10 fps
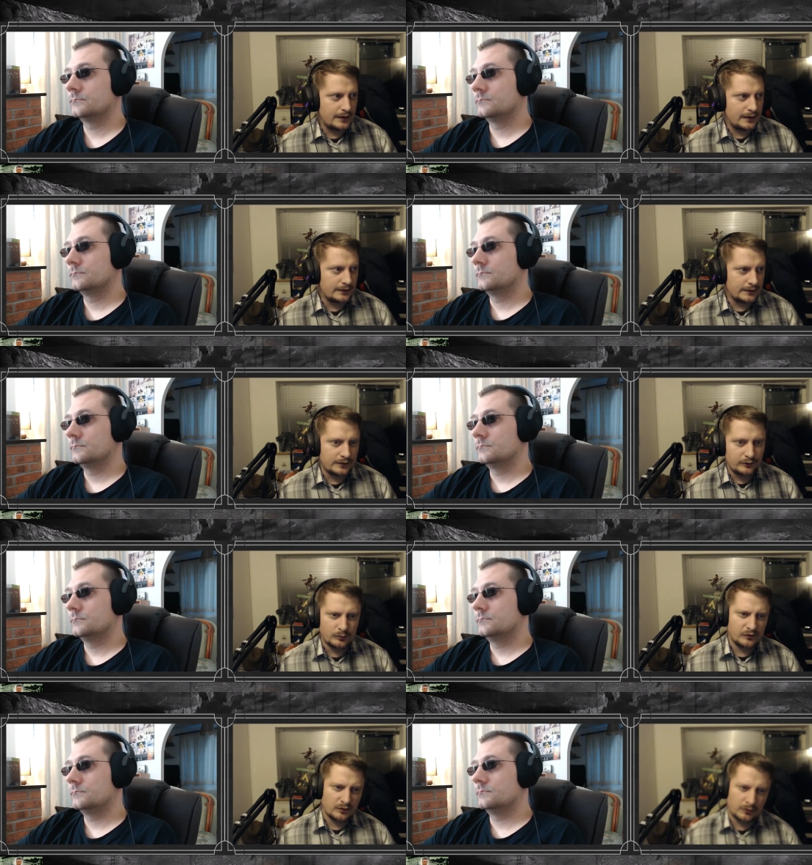Speaker 1: and that this
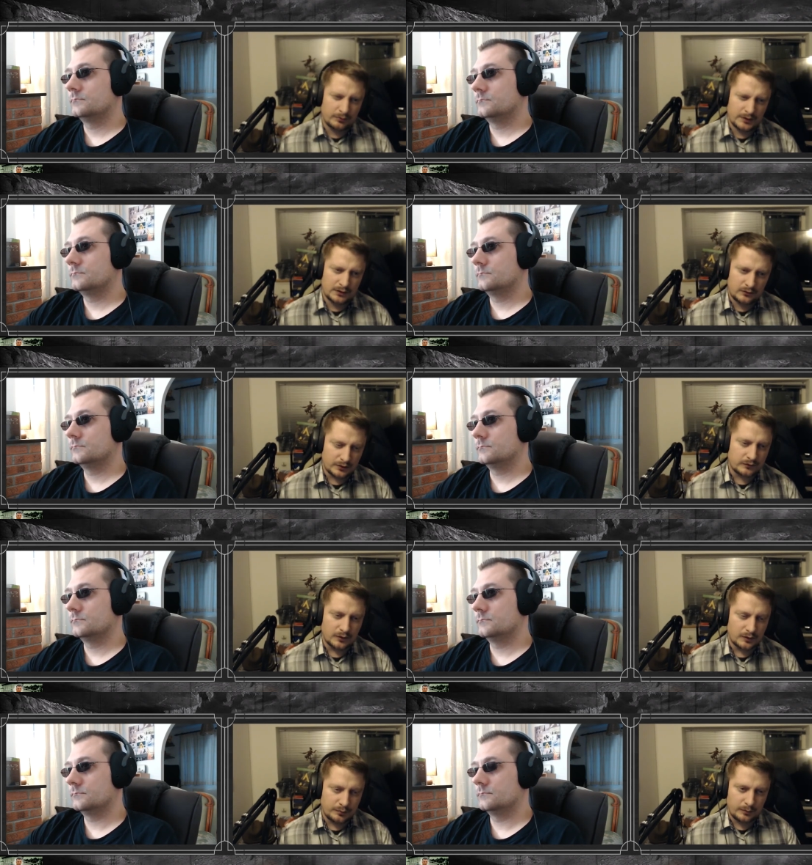movie was made sort of
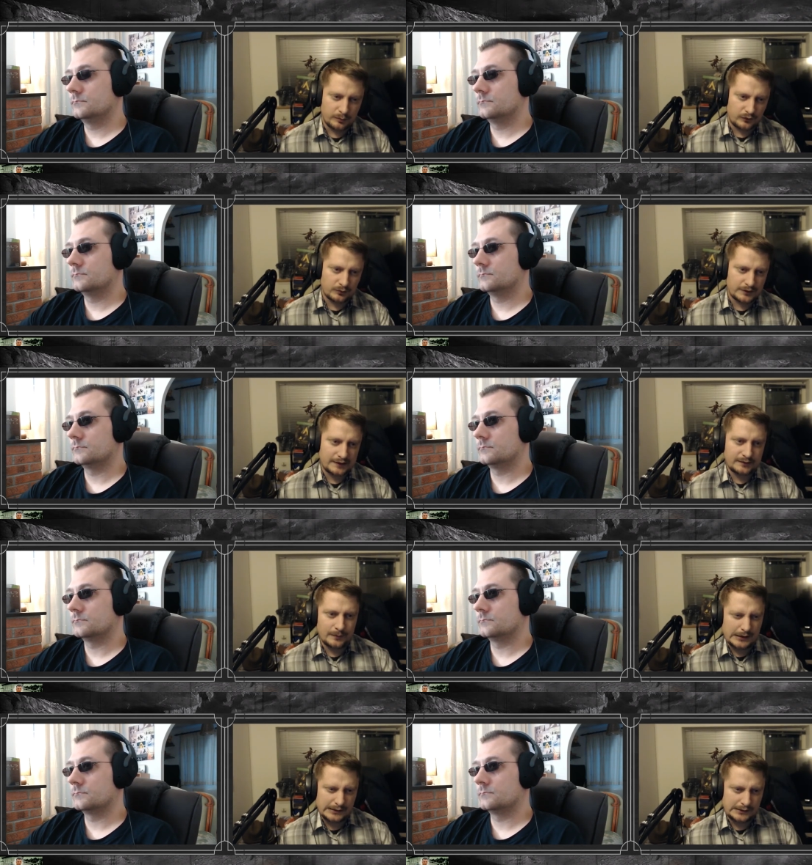for a purpose with that in
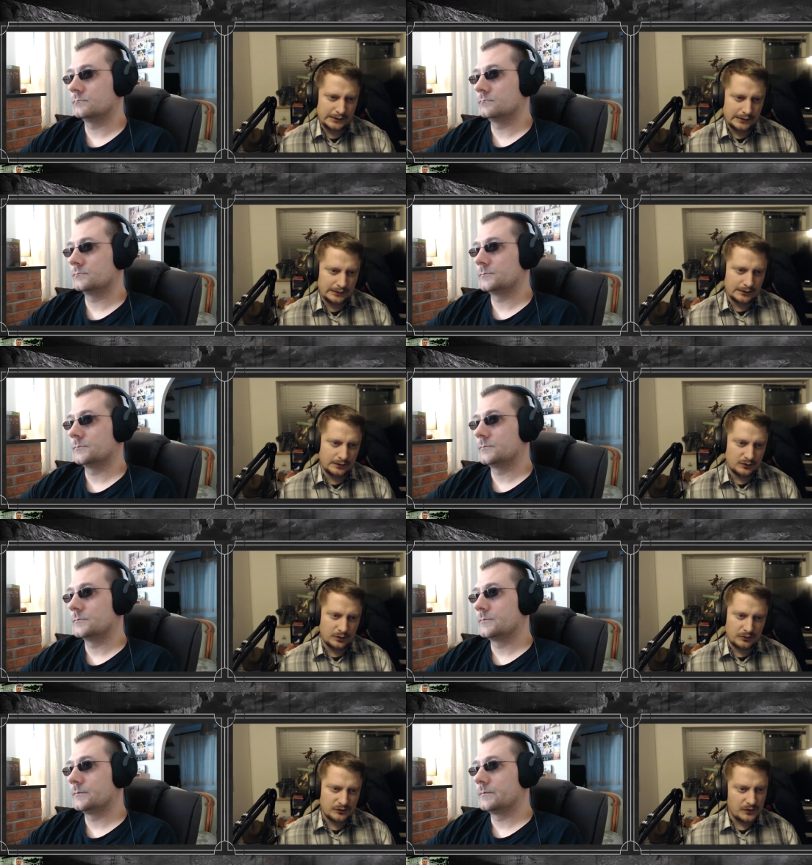mind uh, in
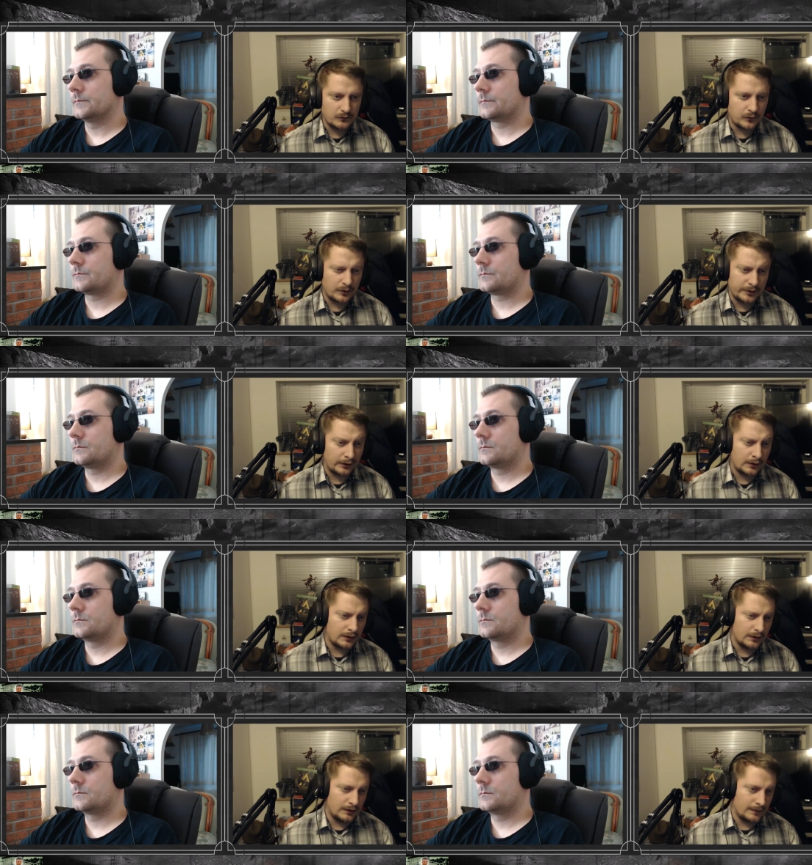terms of informing.
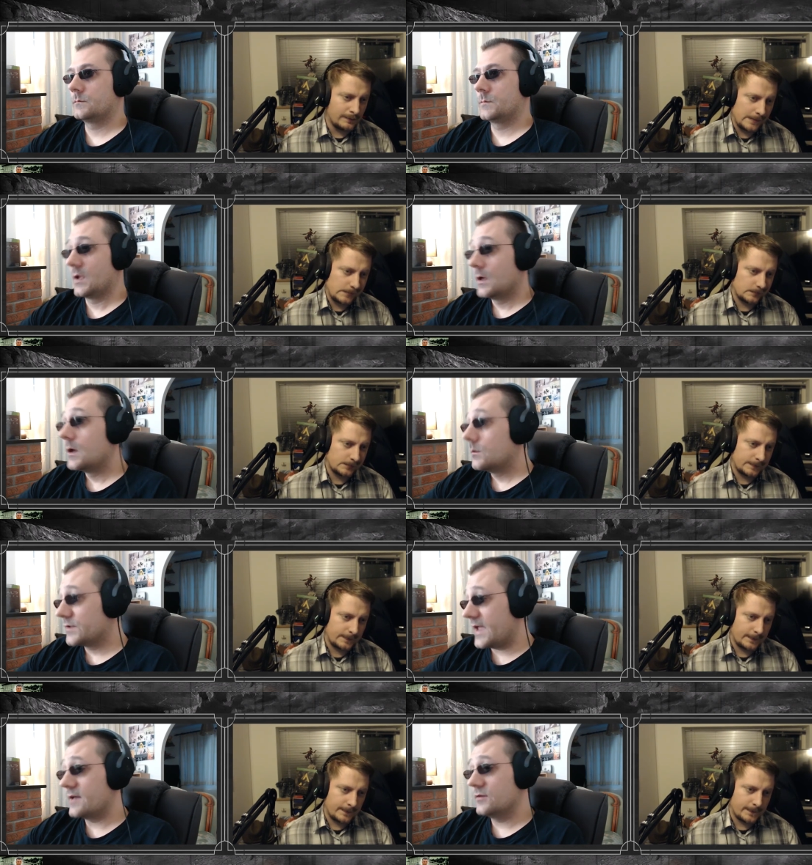Um,
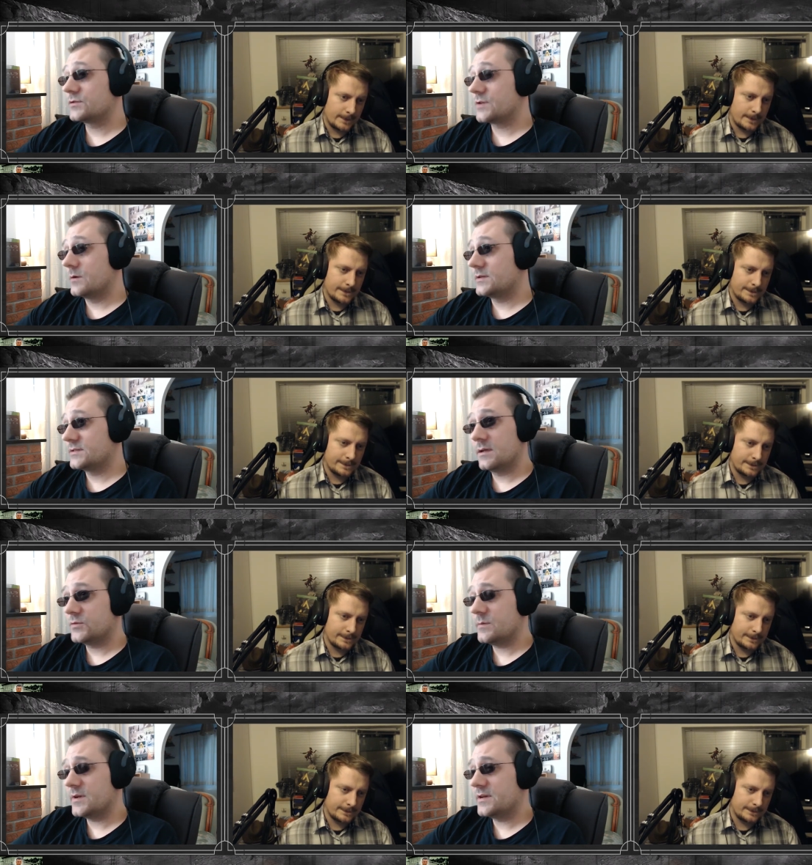
Speaker 2: well, yeah, and also it, it,
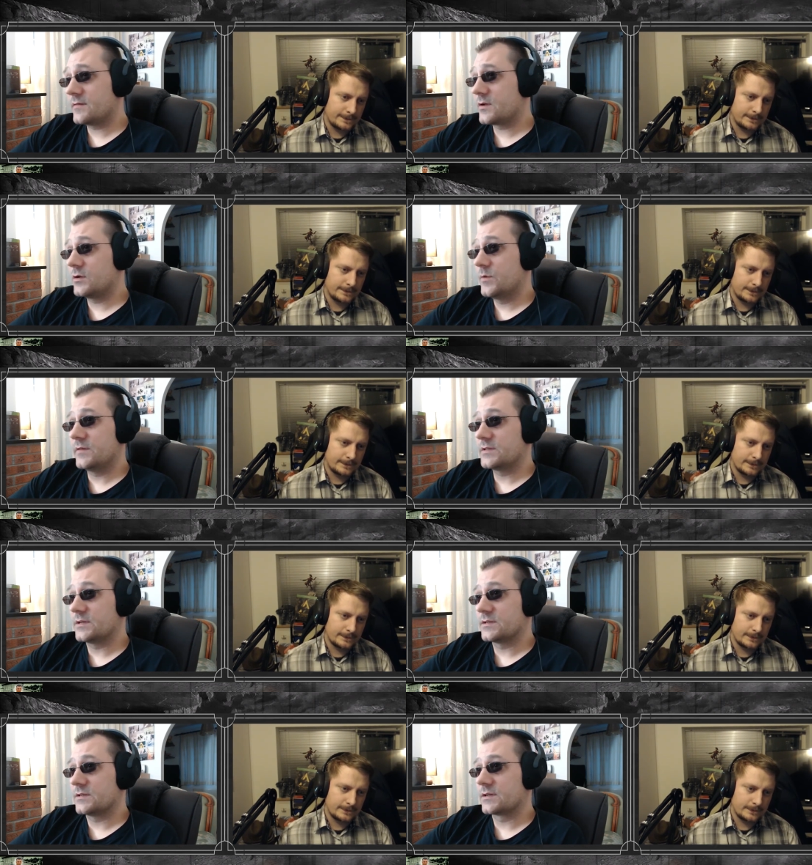must have been a difficult movie
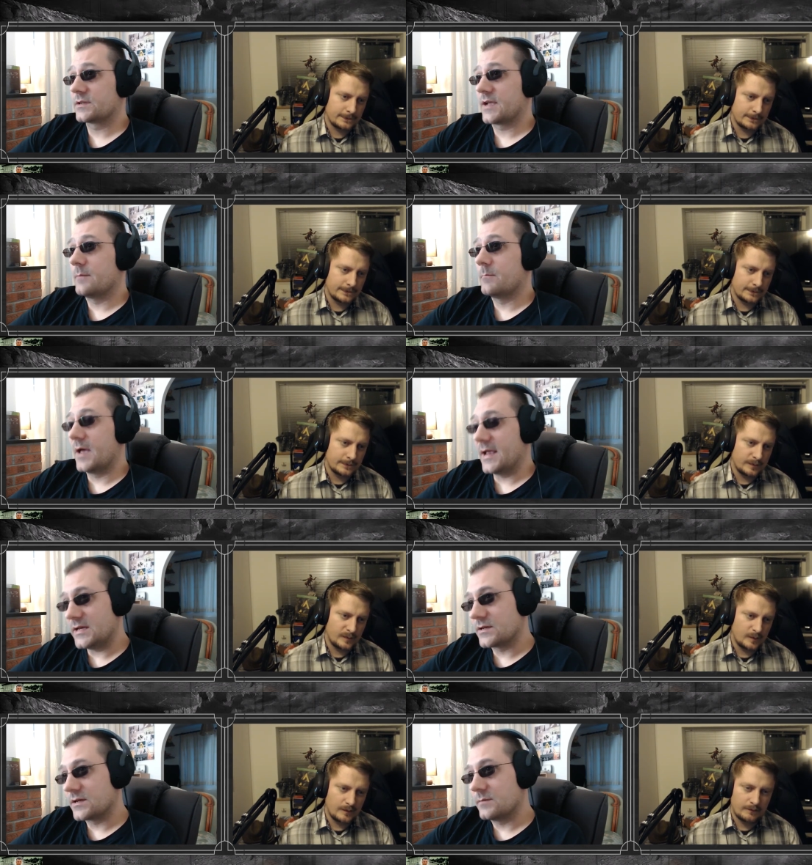to, to get
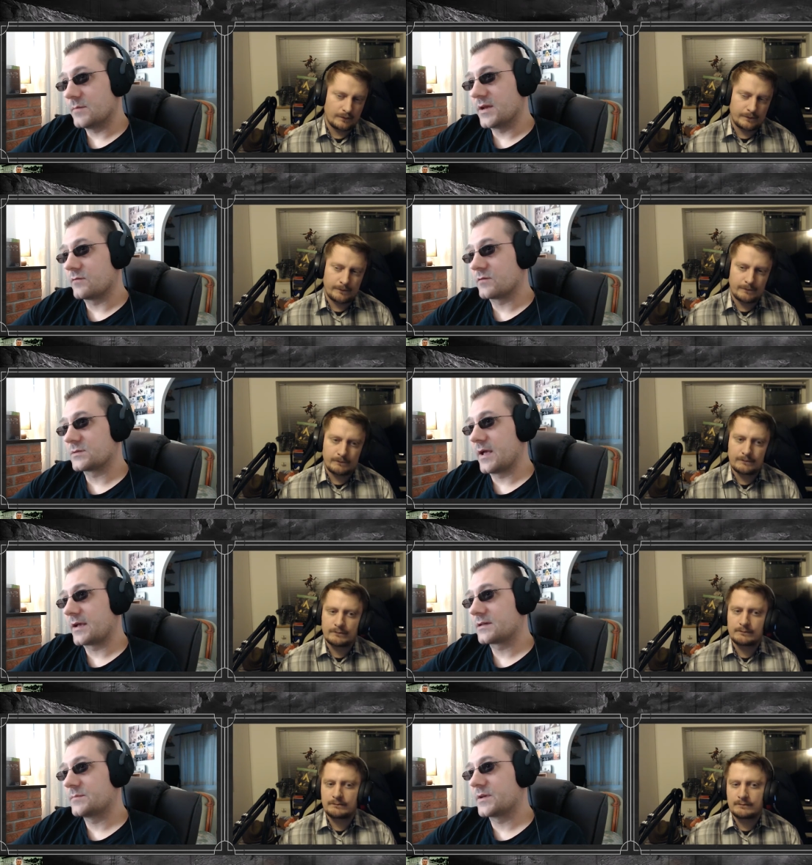made in many
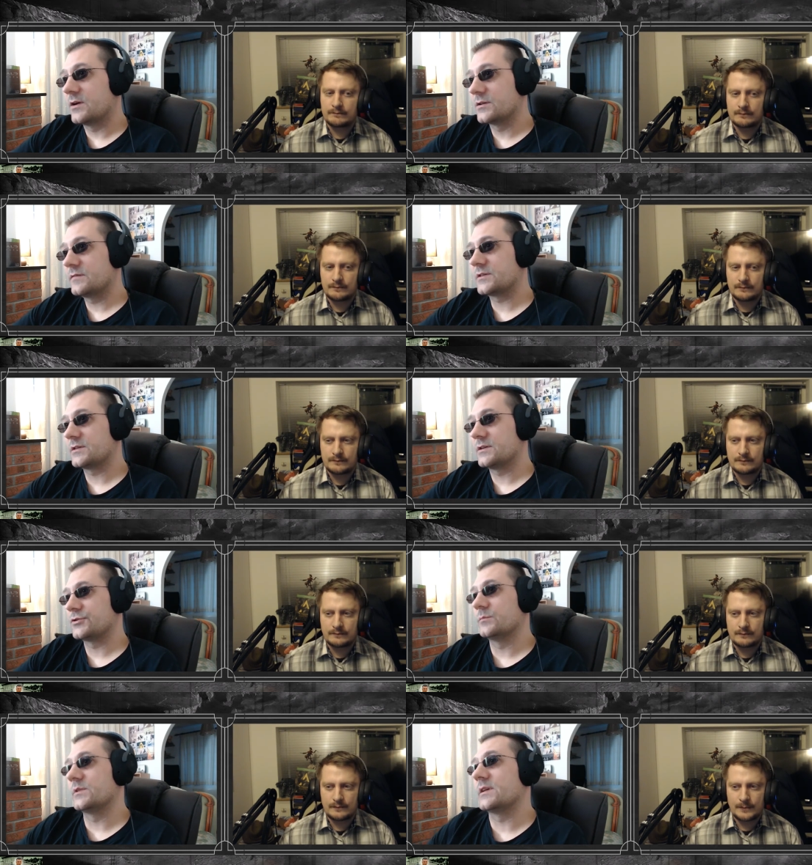respects because of its
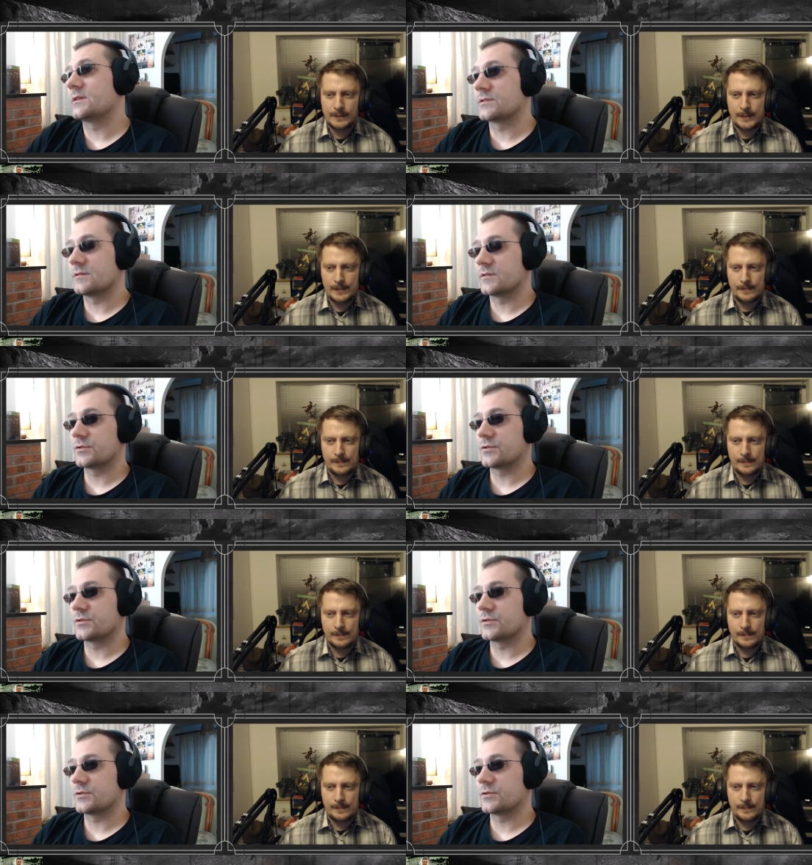initial bleakness in the